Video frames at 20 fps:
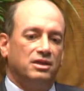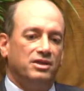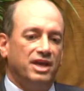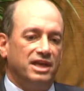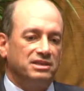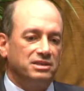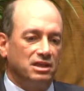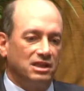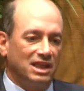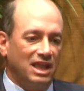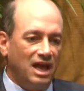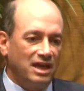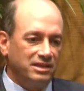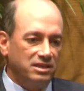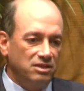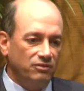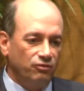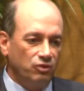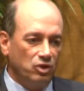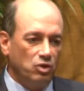That's a
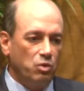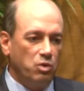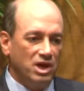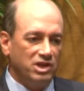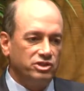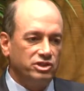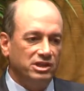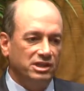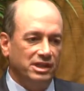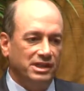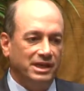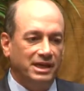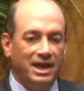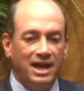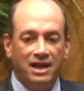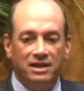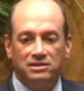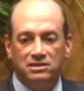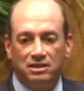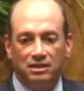lot different question than
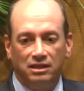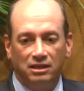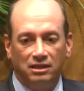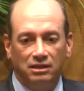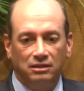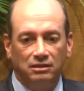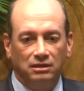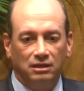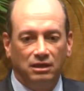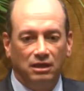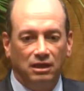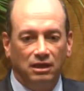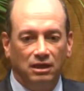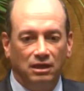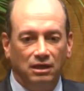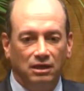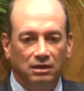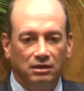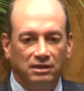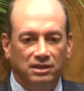asking,
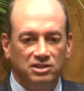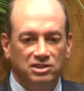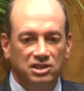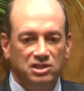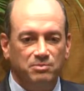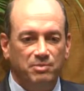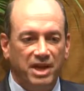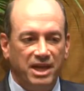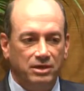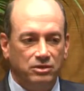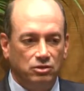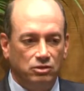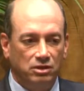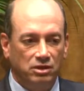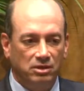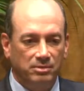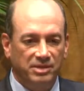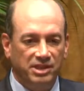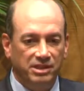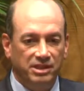is this painter
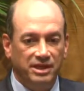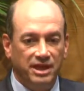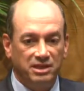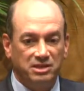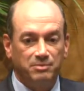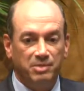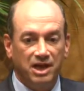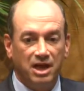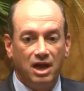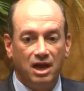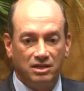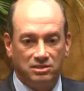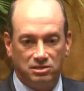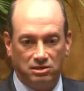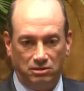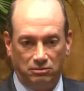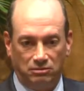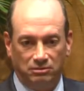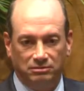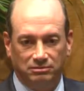going to be the next
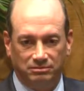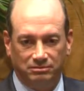Picasso?